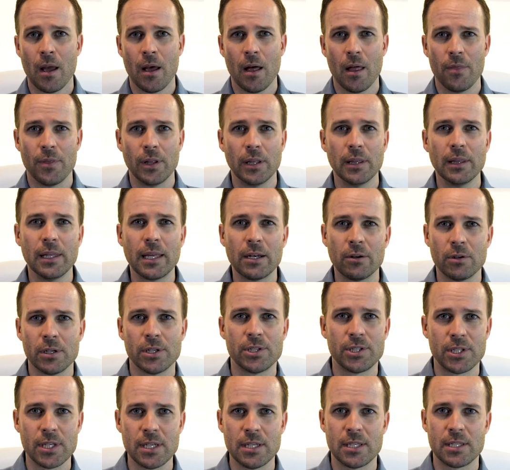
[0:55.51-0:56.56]
The
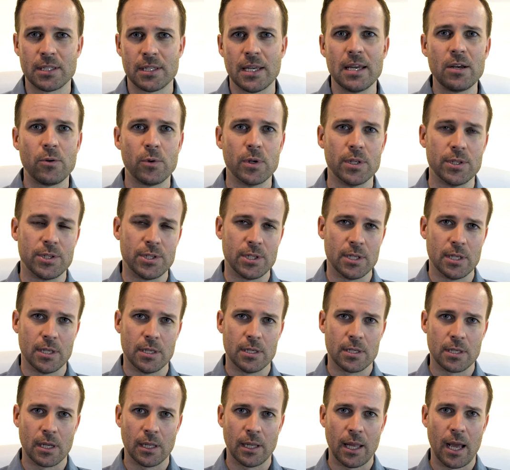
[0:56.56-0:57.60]
literacy
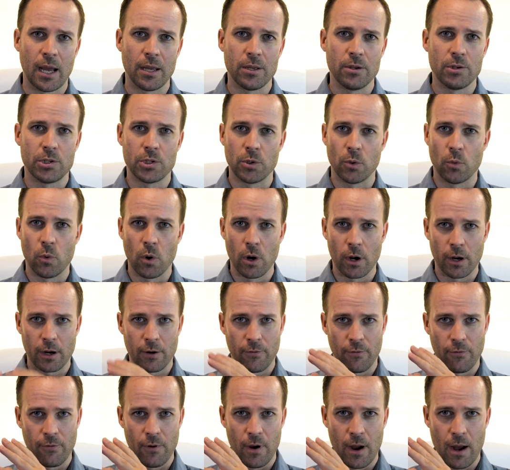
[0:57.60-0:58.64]
sequences allow you to work
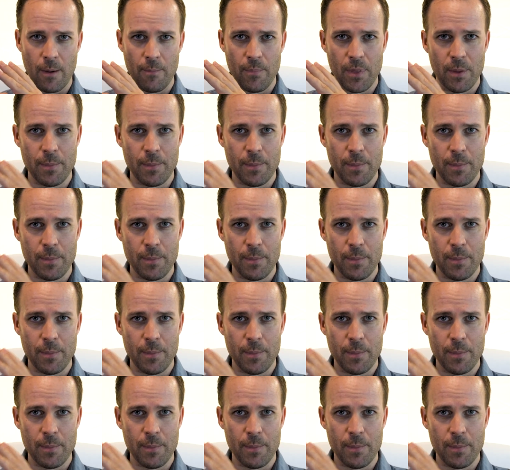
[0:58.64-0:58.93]
from the